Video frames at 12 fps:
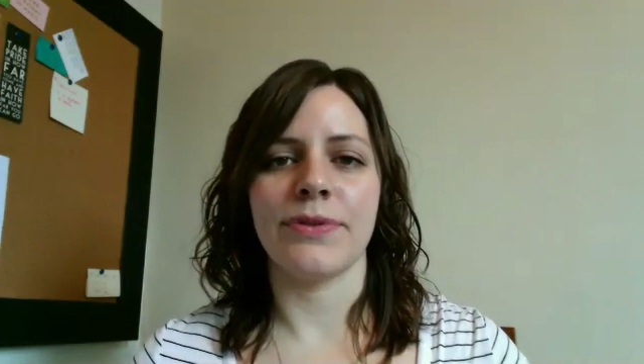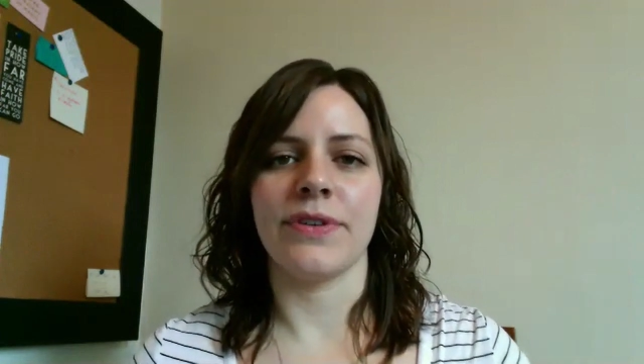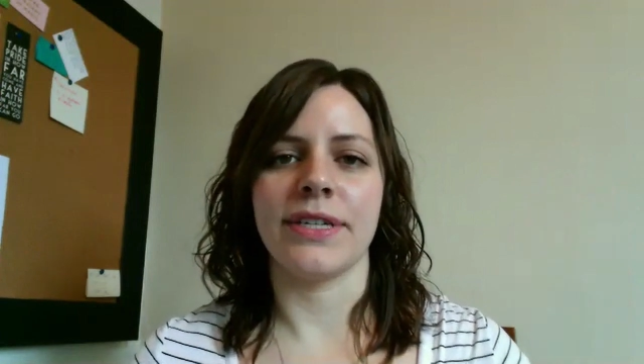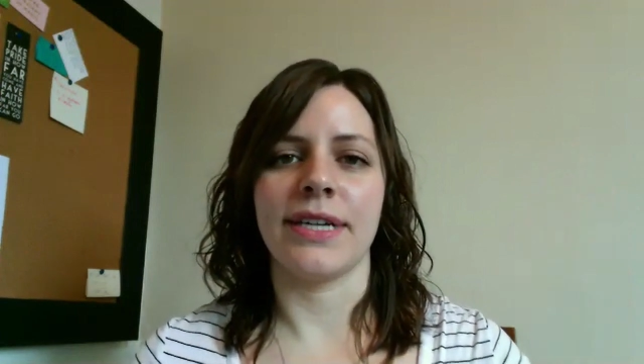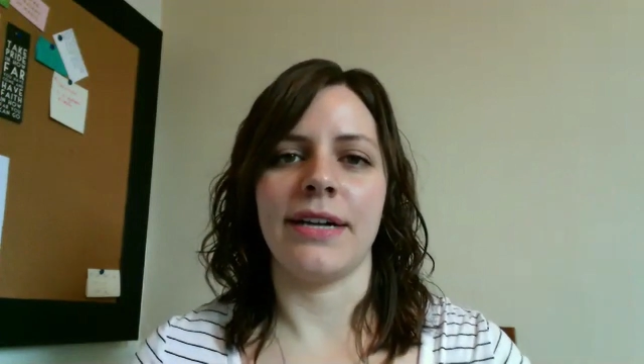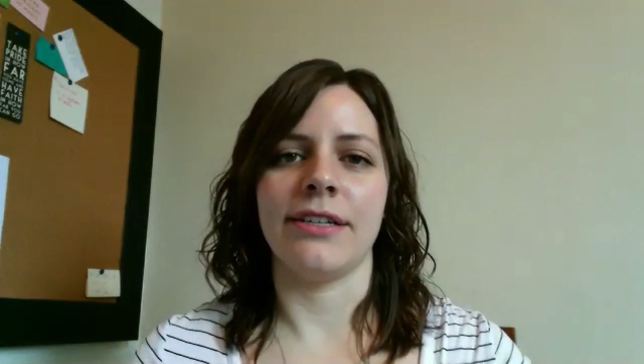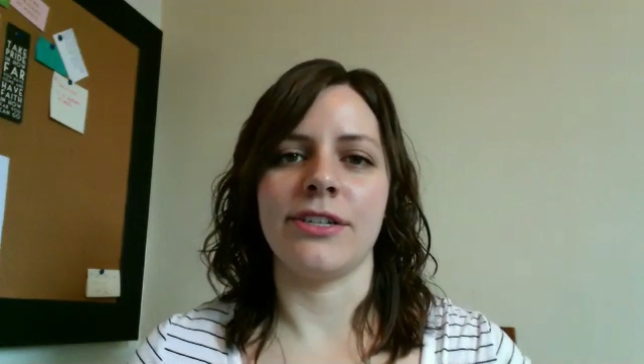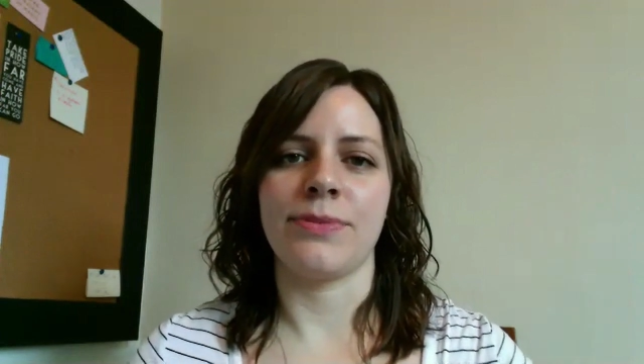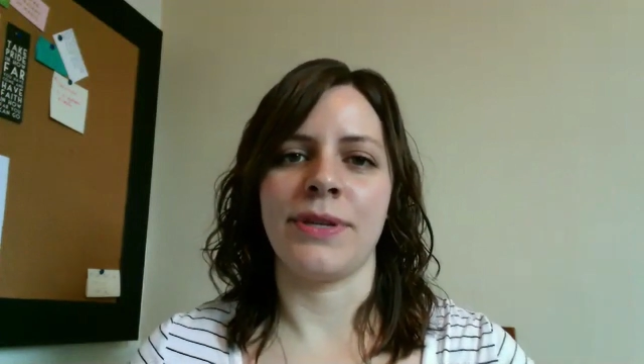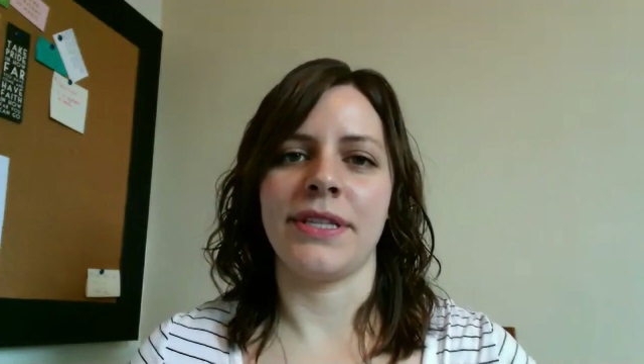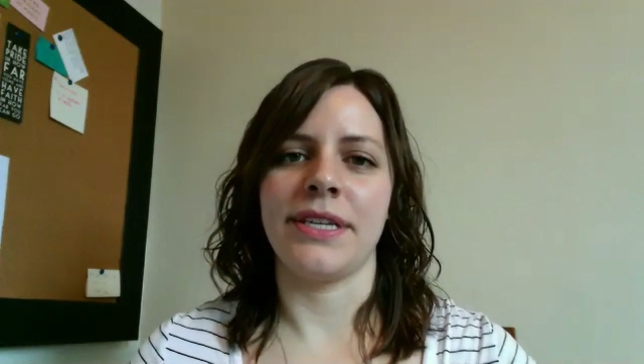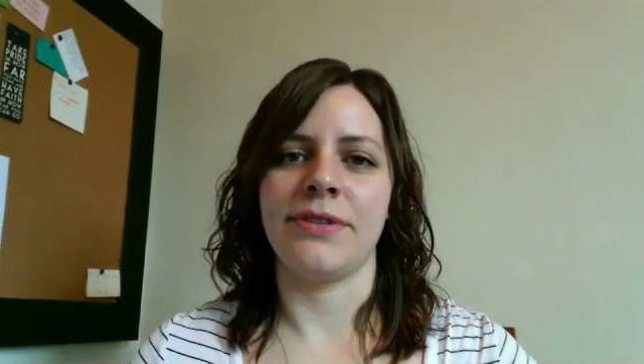for
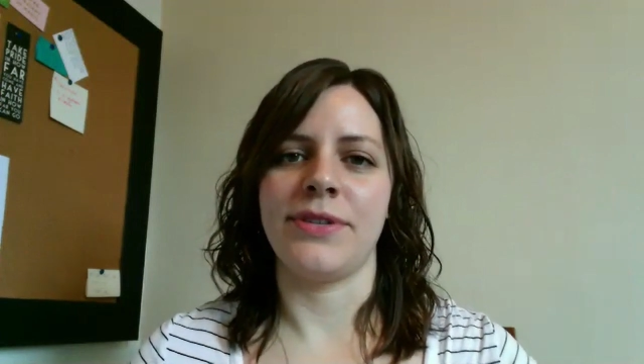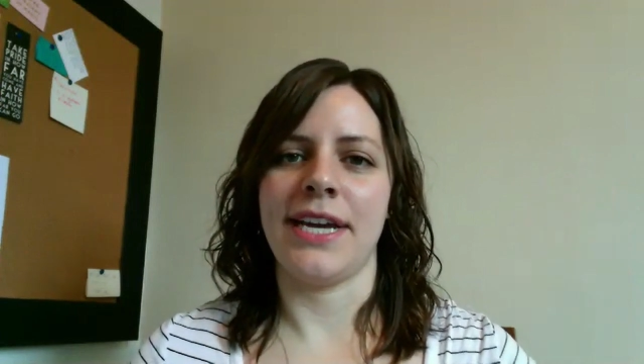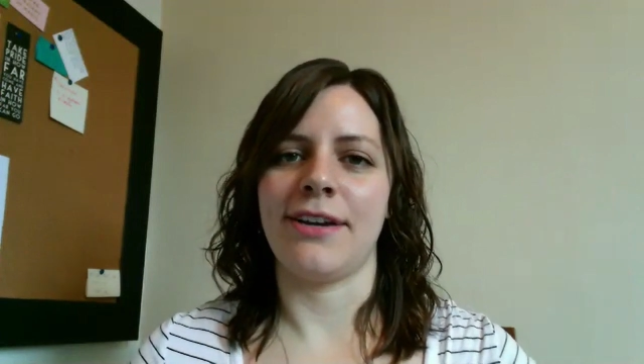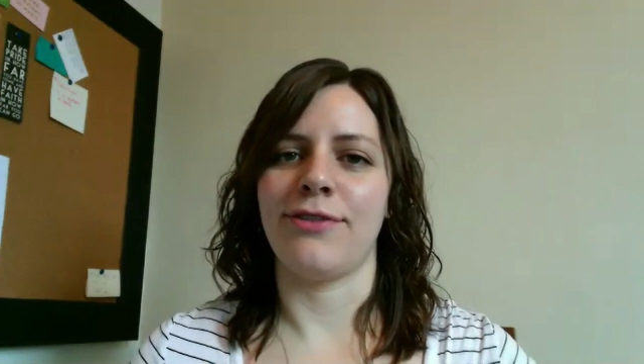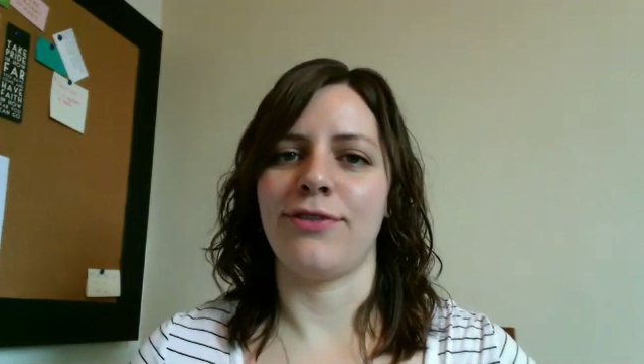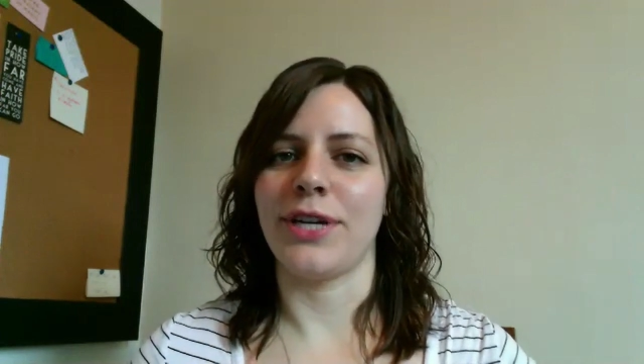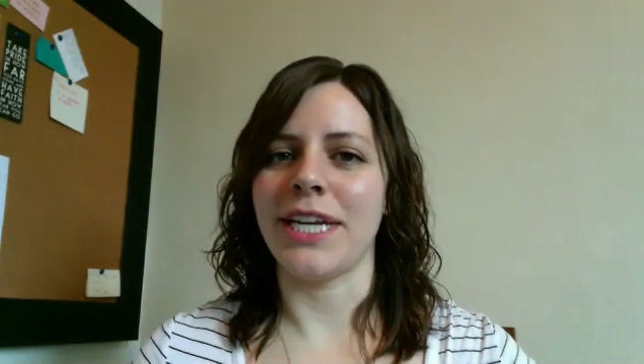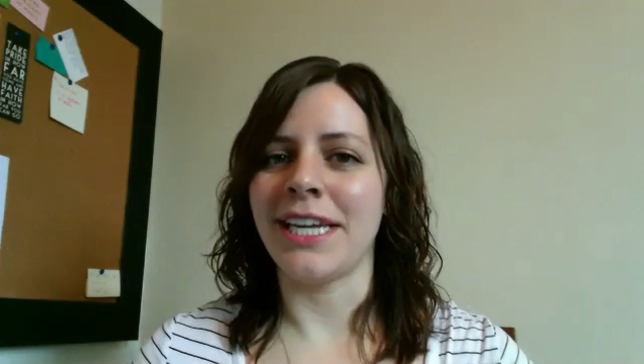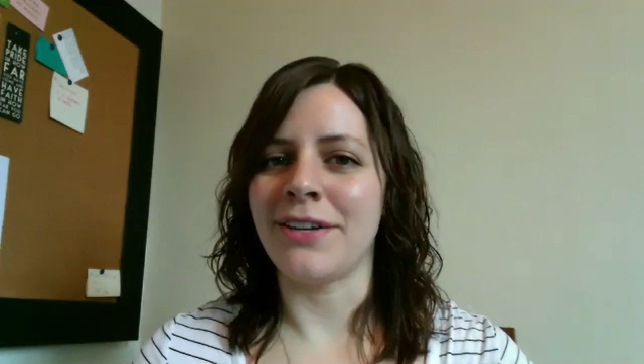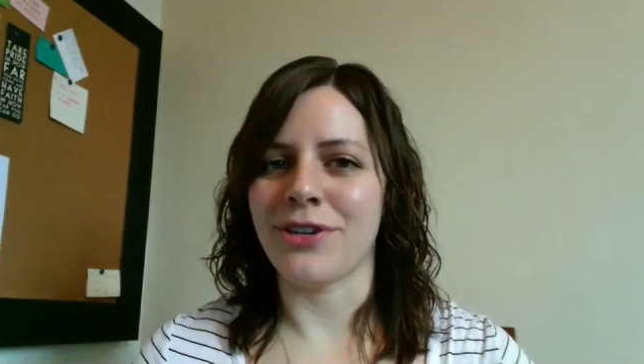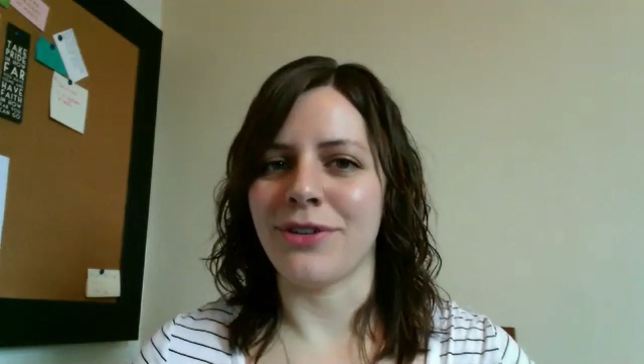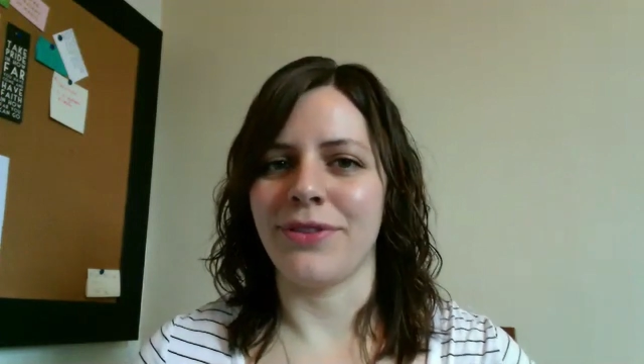acknowledgement that you take for
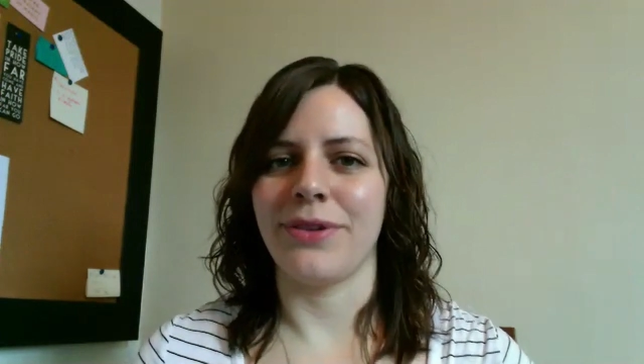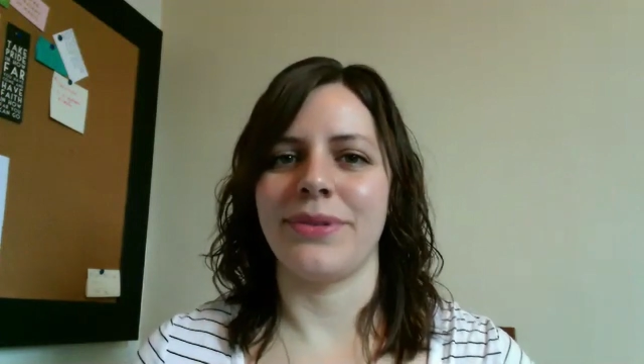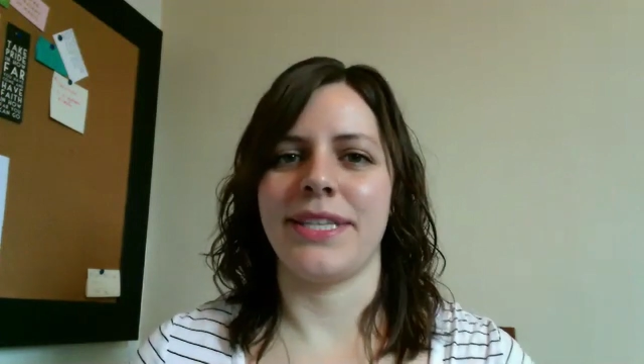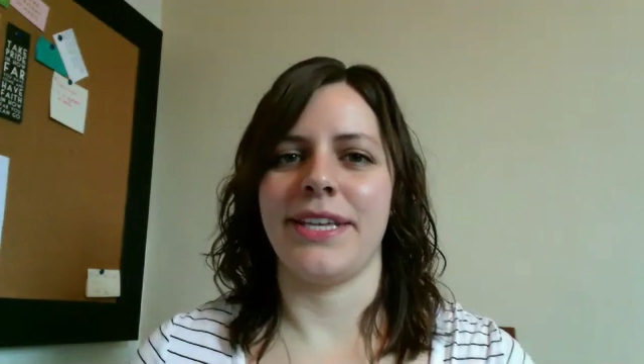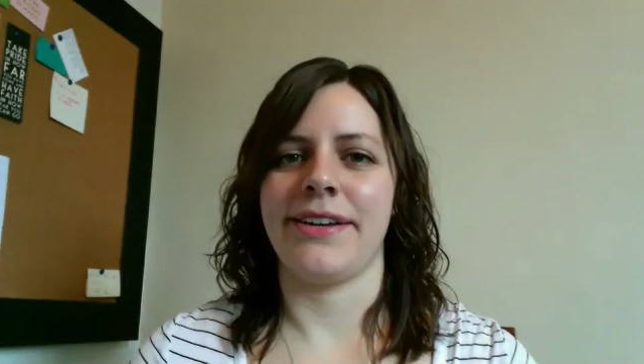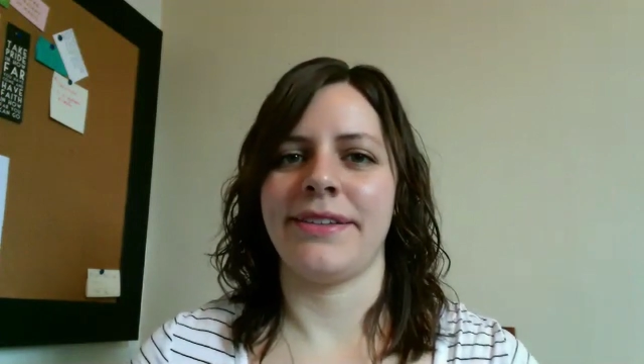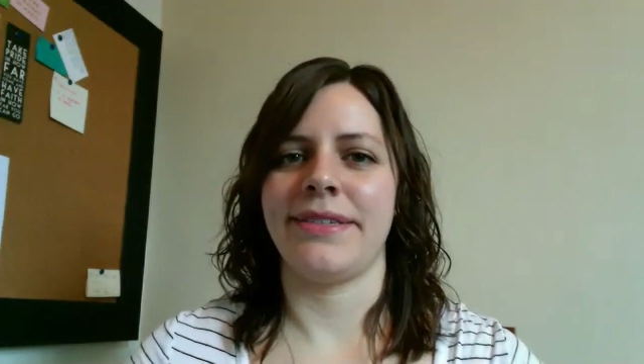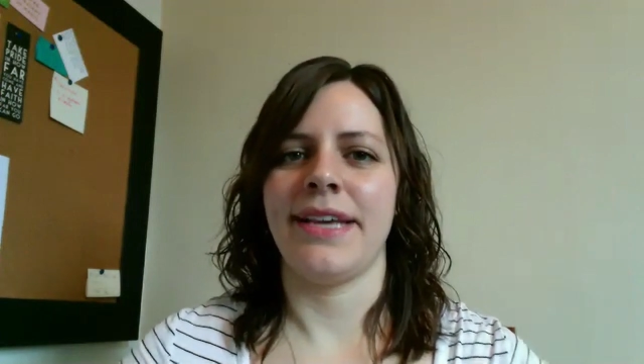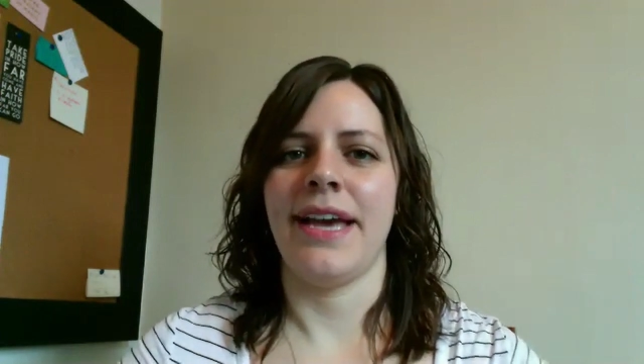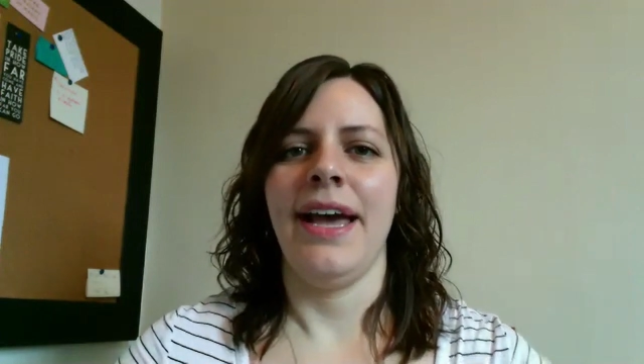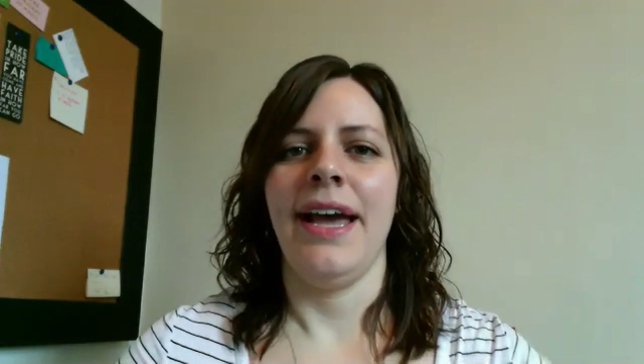each of those things.